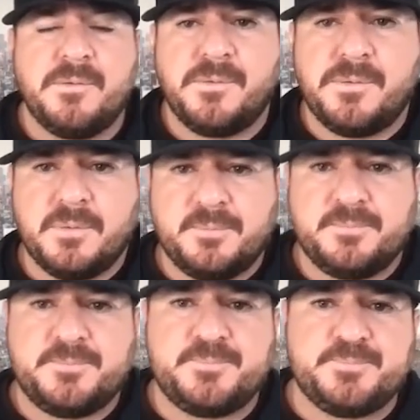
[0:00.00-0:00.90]

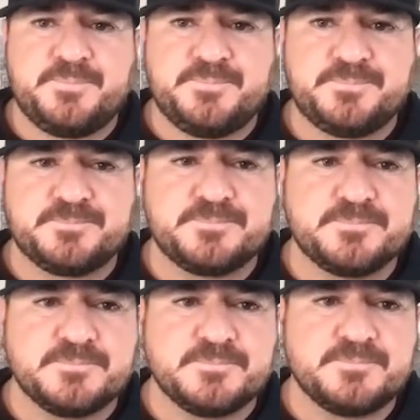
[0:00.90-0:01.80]

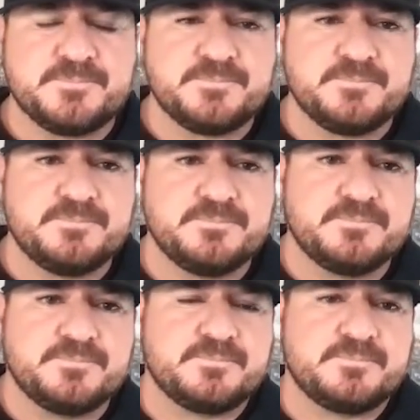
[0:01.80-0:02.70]

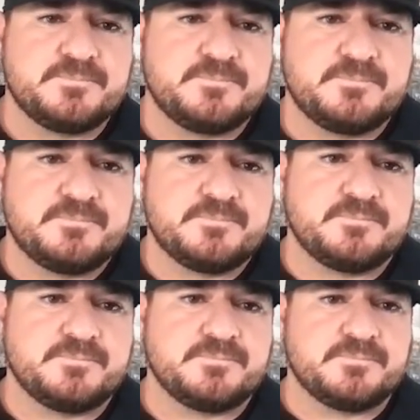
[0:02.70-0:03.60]

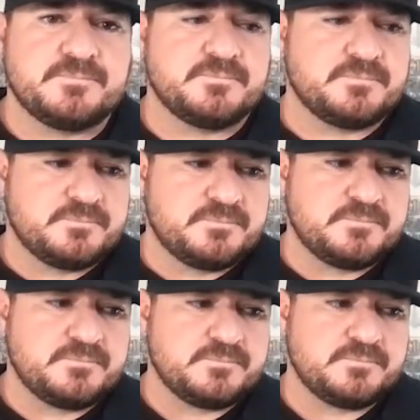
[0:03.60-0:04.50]

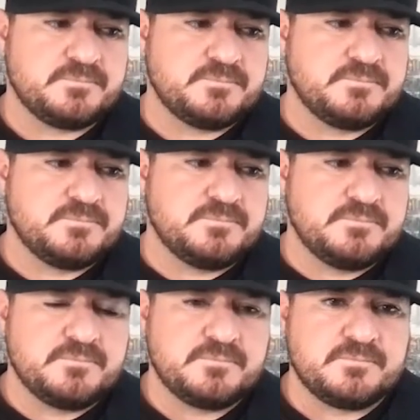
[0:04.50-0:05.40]

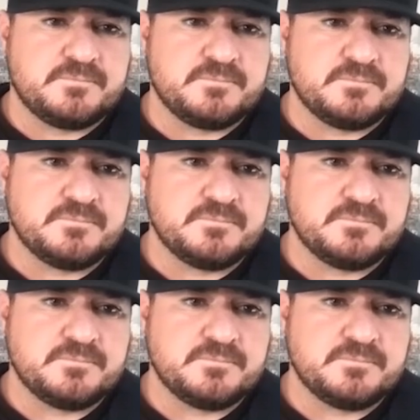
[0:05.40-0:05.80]
(not speaking)